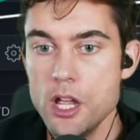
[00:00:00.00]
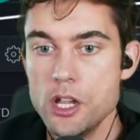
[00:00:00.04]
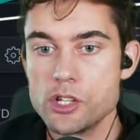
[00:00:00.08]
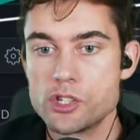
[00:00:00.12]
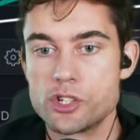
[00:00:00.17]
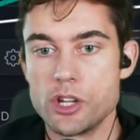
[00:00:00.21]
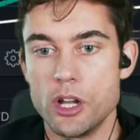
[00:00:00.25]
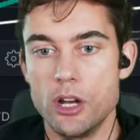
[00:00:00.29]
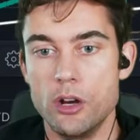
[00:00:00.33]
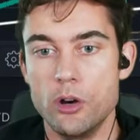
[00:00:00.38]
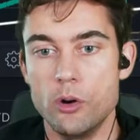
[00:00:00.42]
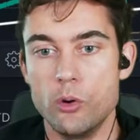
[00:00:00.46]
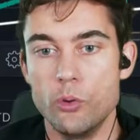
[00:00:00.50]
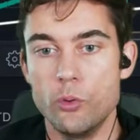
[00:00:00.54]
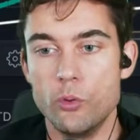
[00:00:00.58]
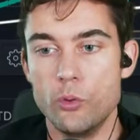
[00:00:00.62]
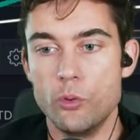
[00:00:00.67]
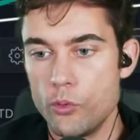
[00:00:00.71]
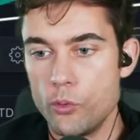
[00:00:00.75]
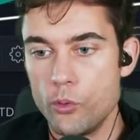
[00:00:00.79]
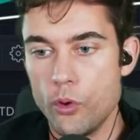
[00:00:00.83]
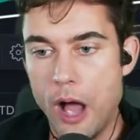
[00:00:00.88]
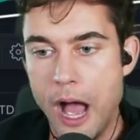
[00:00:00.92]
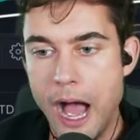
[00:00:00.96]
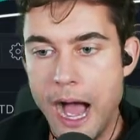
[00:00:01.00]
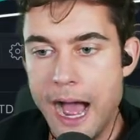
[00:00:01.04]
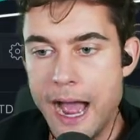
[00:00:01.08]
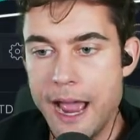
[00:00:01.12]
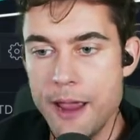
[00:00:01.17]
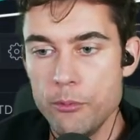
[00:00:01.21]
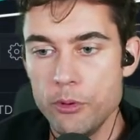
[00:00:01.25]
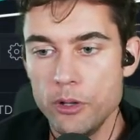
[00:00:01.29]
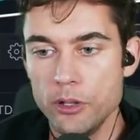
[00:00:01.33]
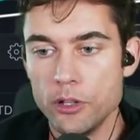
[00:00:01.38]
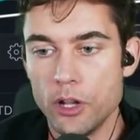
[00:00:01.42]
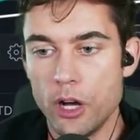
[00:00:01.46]
So I
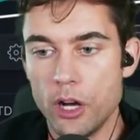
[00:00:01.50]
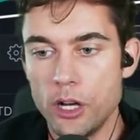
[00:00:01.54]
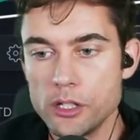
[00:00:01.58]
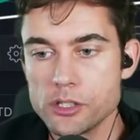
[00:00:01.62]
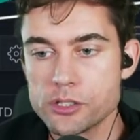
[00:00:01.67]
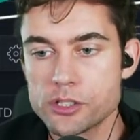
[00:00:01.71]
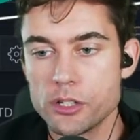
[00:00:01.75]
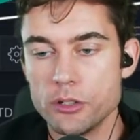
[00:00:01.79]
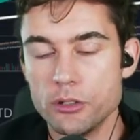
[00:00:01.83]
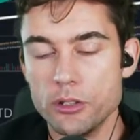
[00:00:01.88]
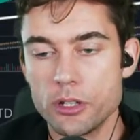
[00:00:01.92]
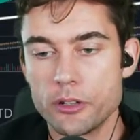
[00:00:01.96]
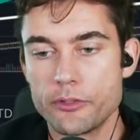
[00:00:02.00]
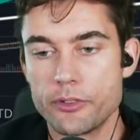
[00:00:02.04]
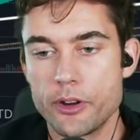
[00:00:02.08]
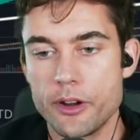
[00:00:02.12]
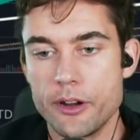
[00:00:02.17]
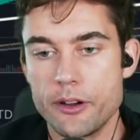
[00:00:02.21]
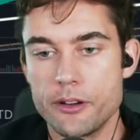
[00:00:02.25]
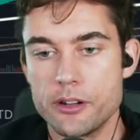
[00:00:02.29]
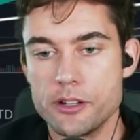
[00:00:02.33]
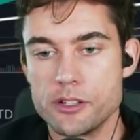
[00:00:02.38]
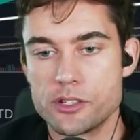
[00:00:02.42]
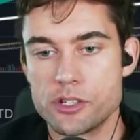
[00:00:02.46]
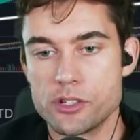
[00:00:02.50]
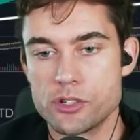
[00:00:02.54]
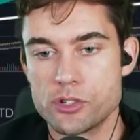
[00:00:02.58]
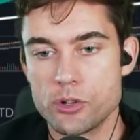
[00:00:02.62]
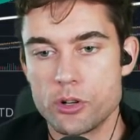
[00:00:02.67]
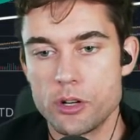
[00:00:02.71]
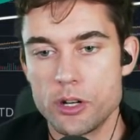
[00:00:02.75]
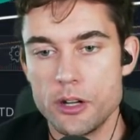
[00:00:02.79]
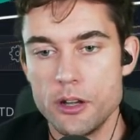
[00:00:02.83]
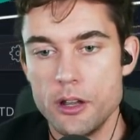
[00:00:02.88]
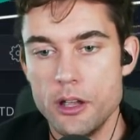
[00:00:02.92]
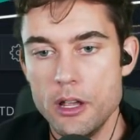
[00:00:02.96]
will also look for areas to
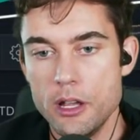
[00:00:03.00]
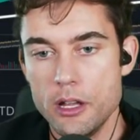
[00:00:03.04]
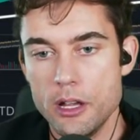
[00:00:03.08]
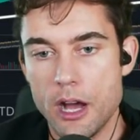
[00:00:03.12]
short.